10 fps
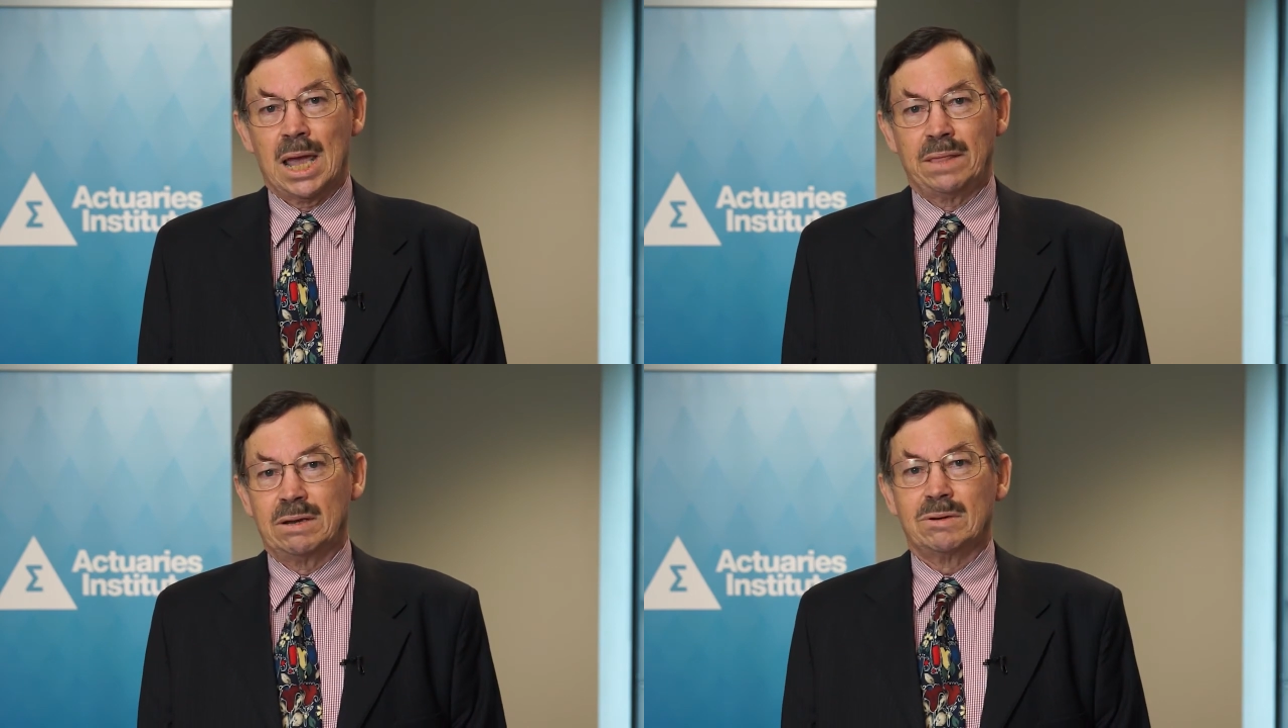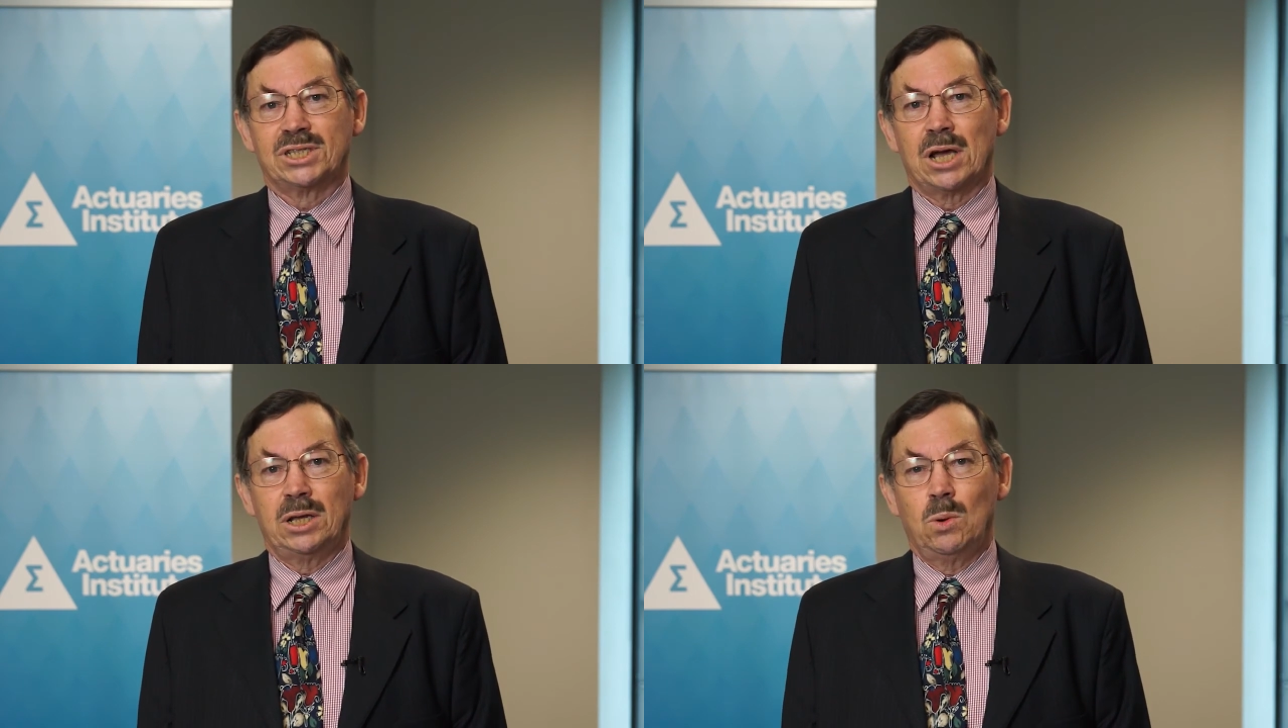and there is
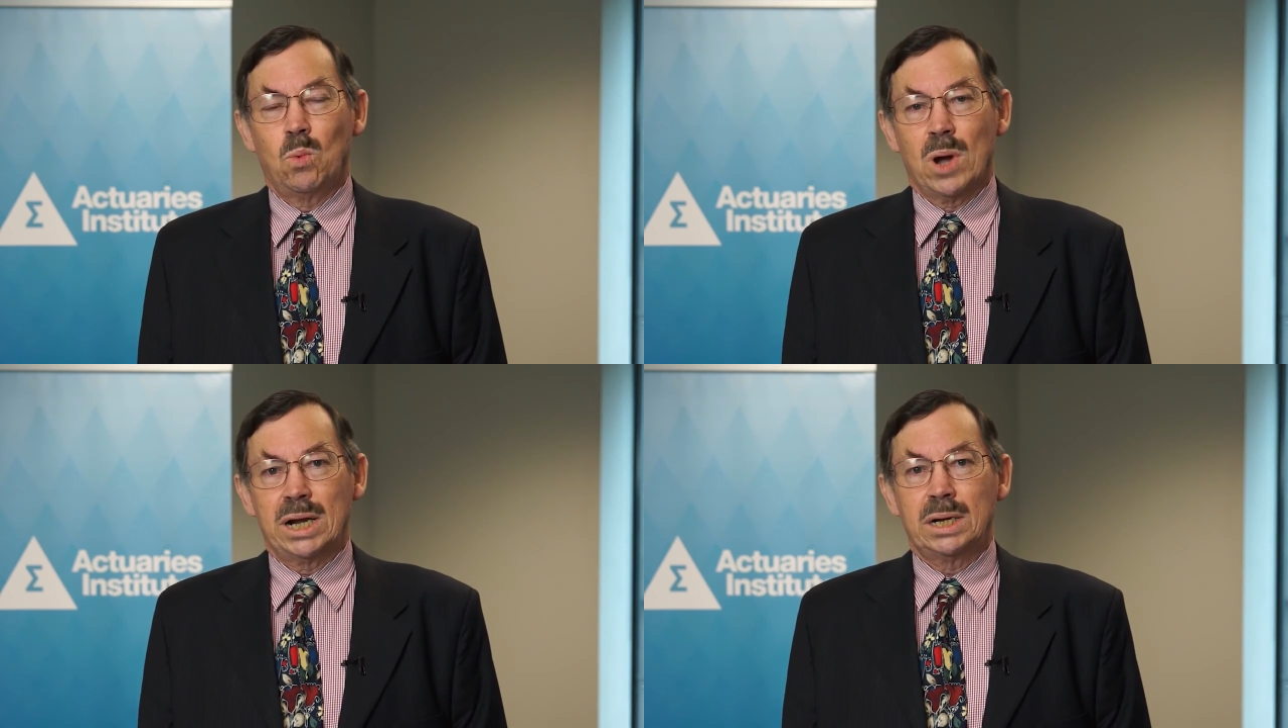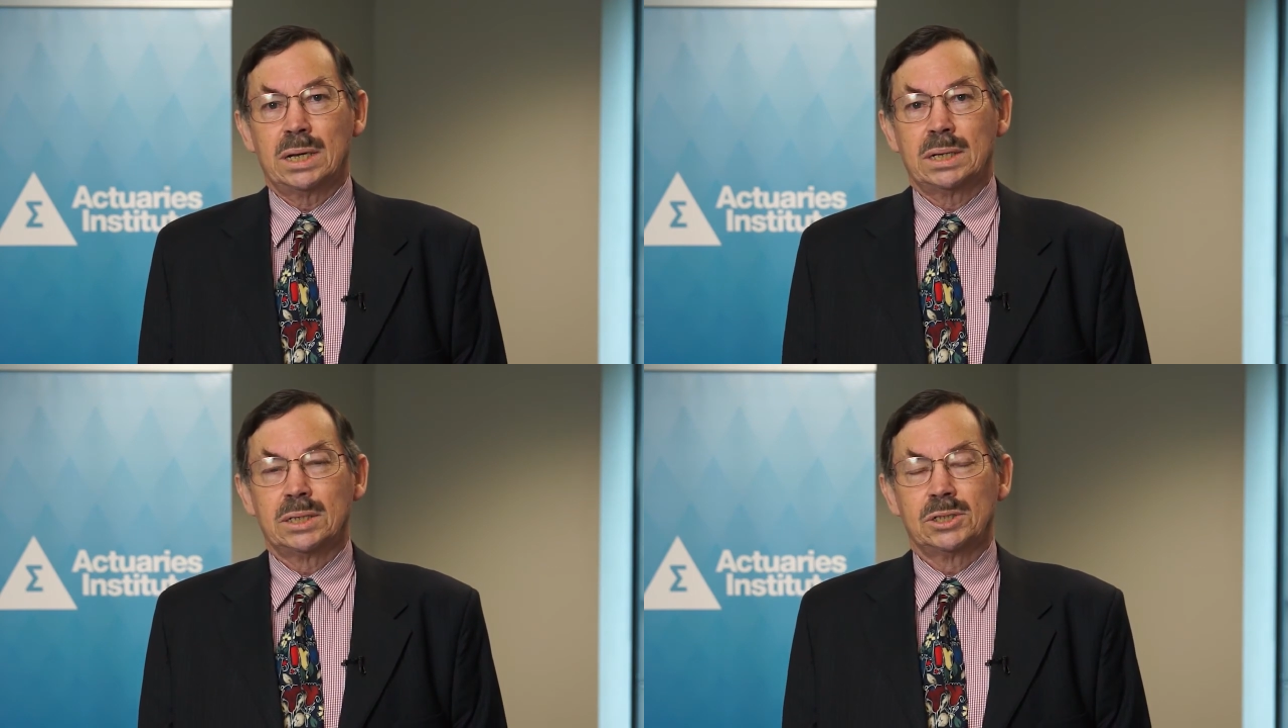only 1
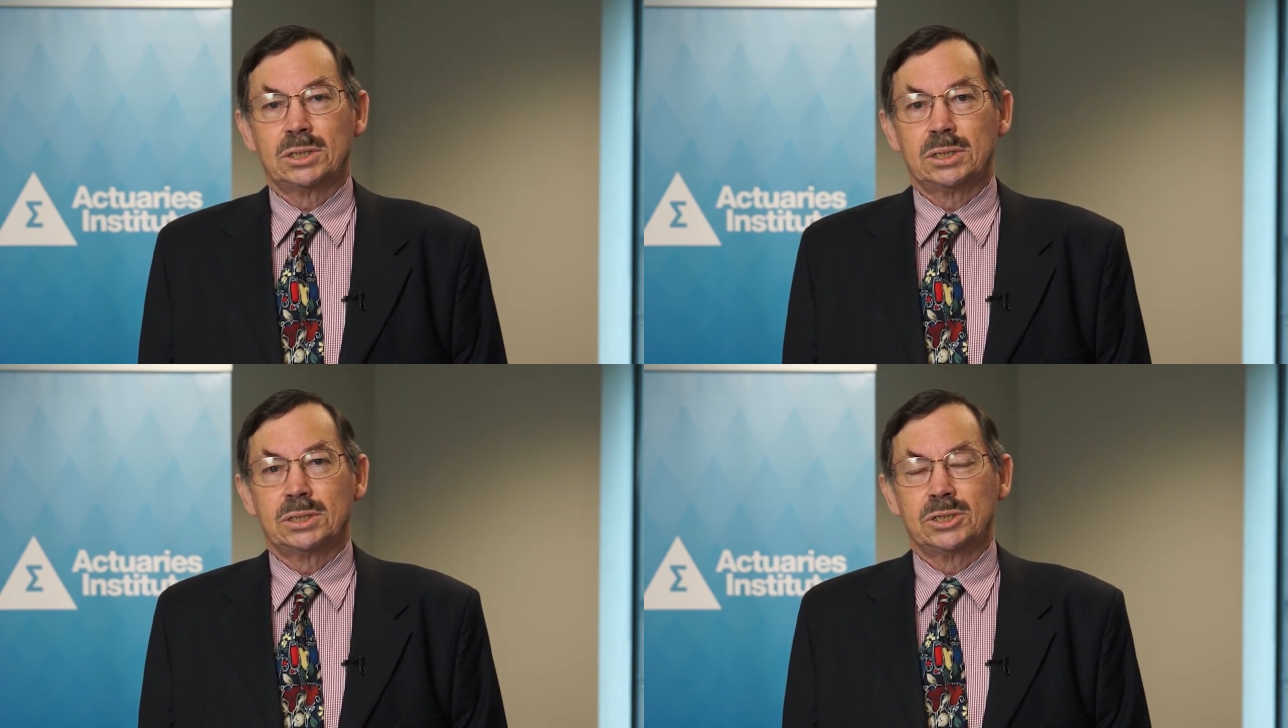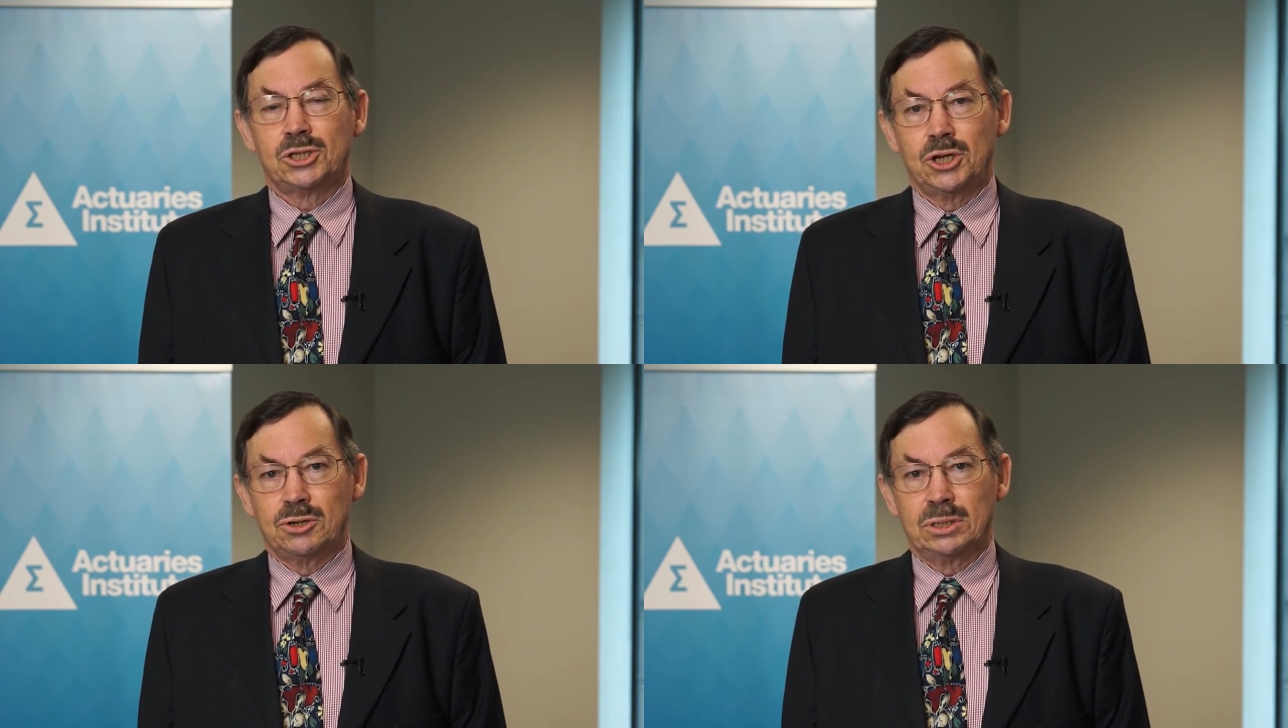
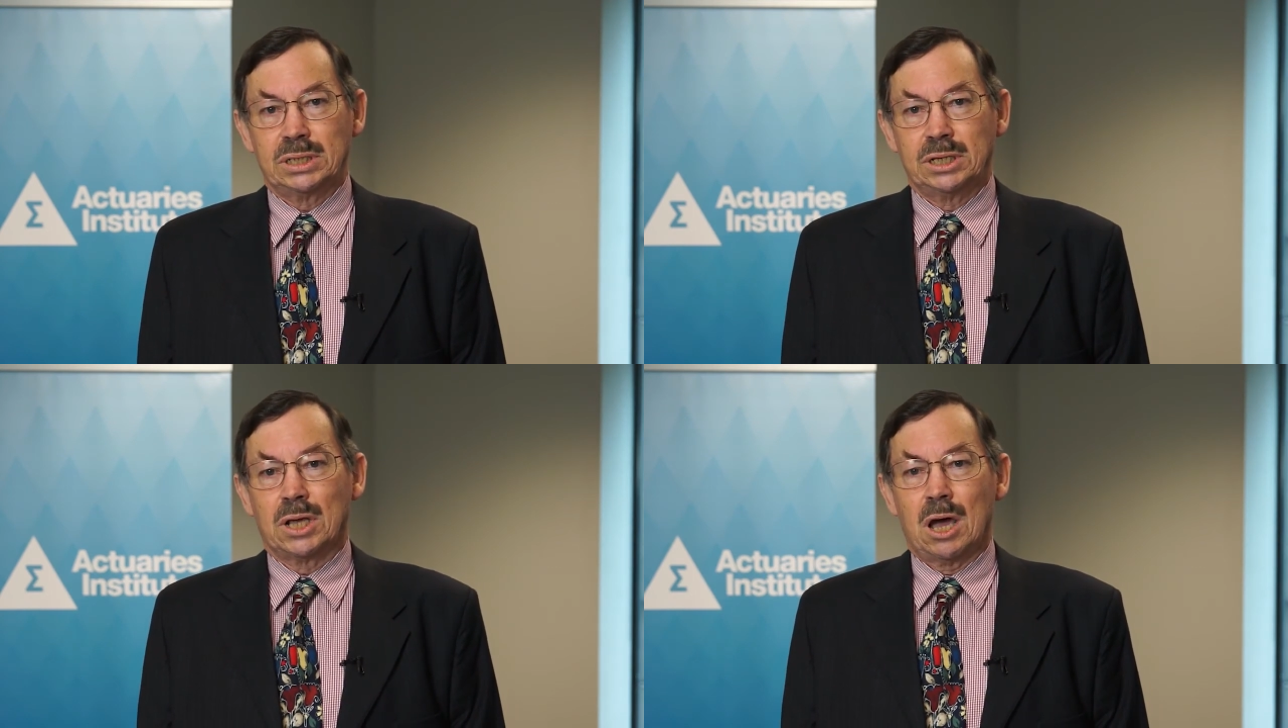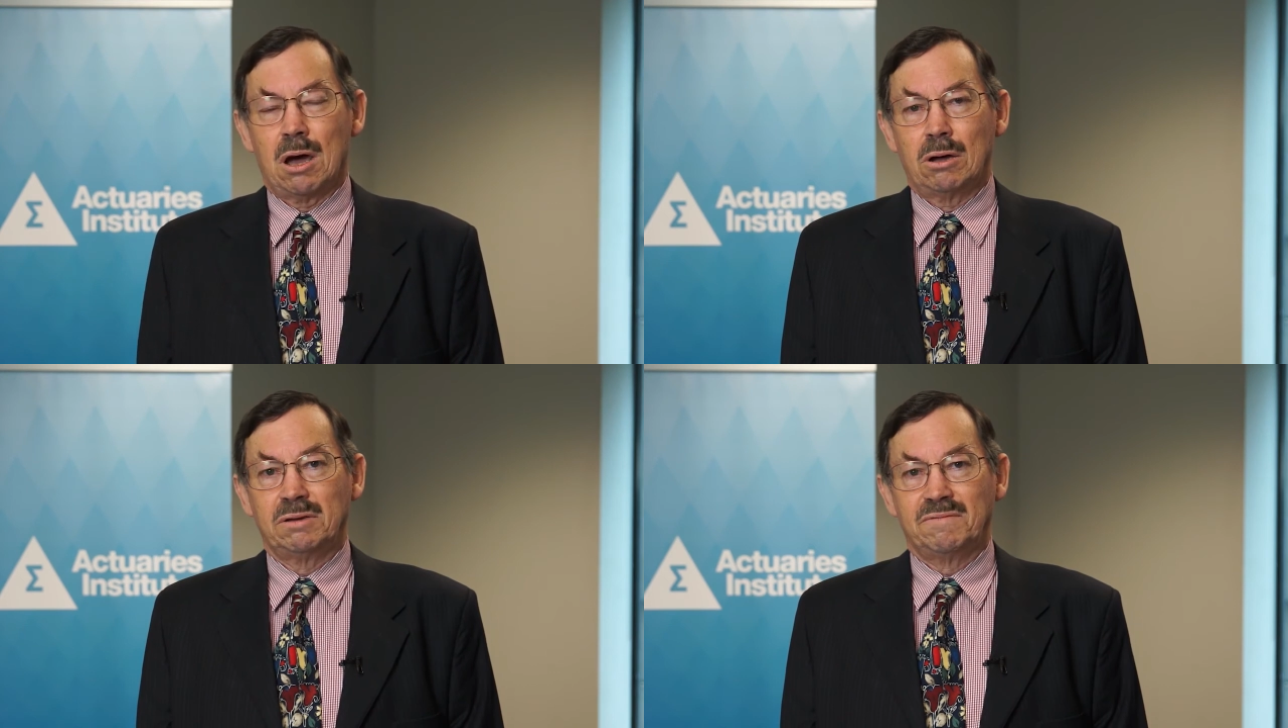student in the
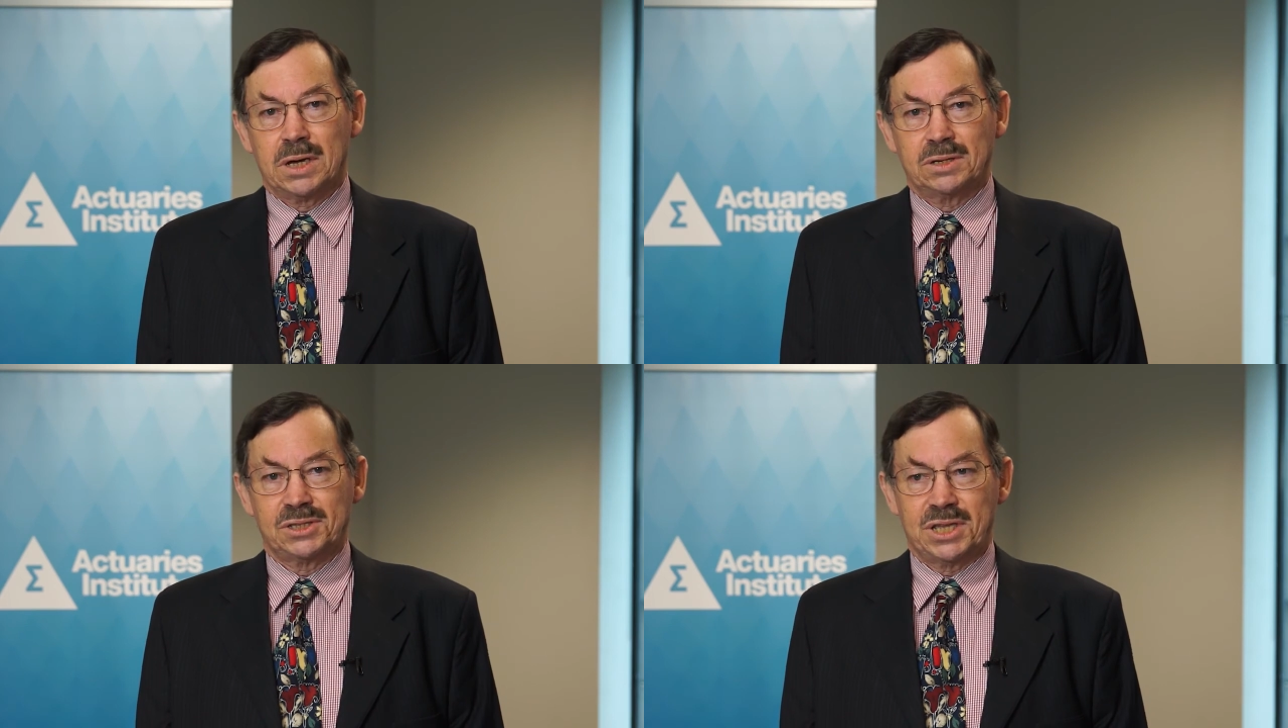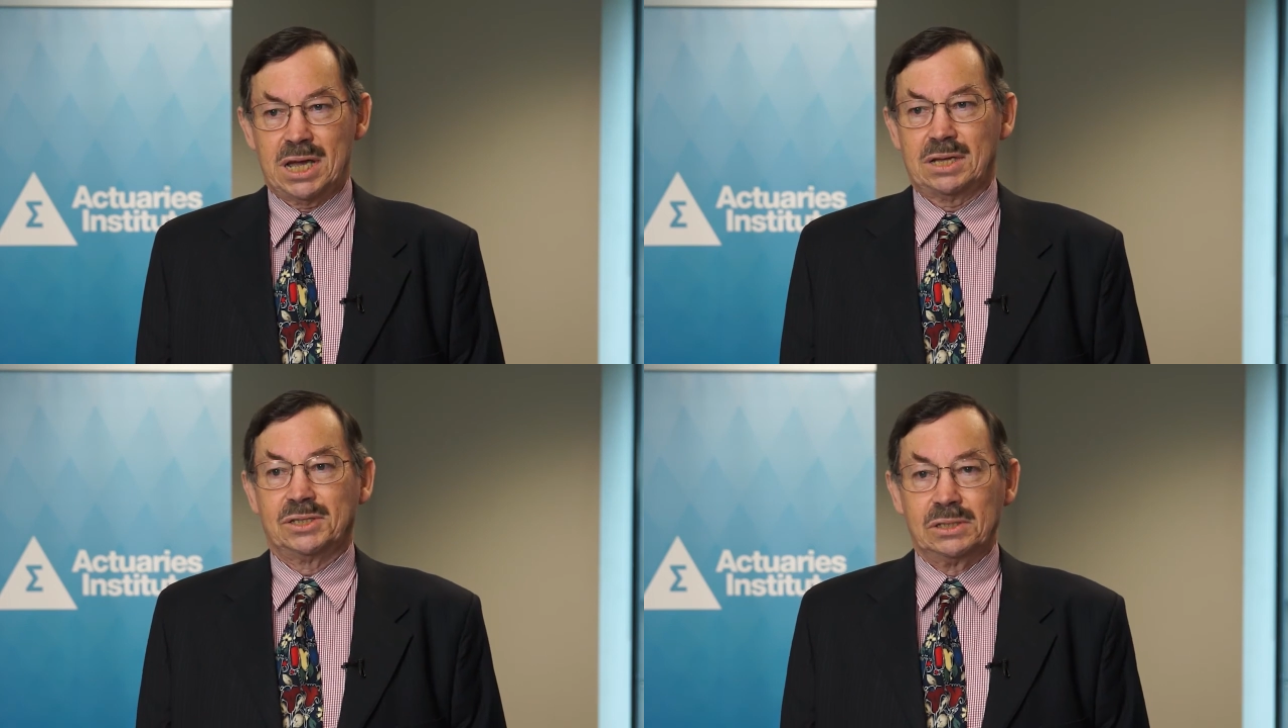whole of those
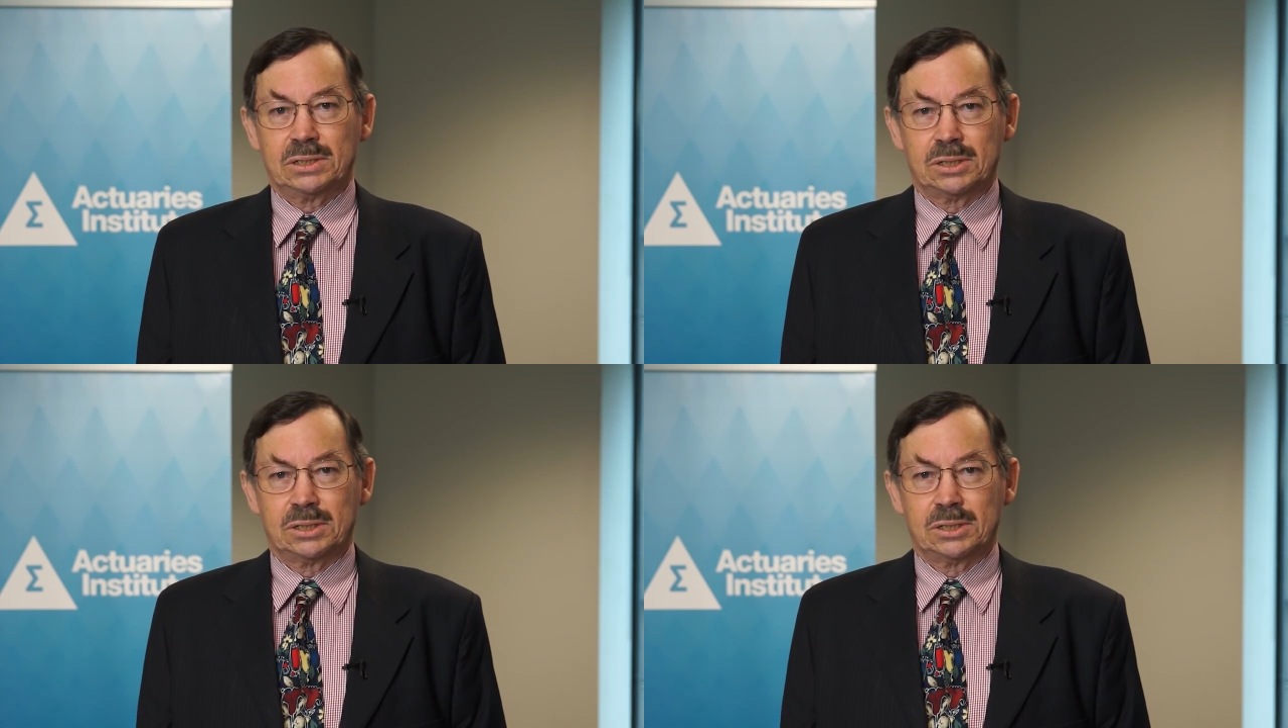thousands,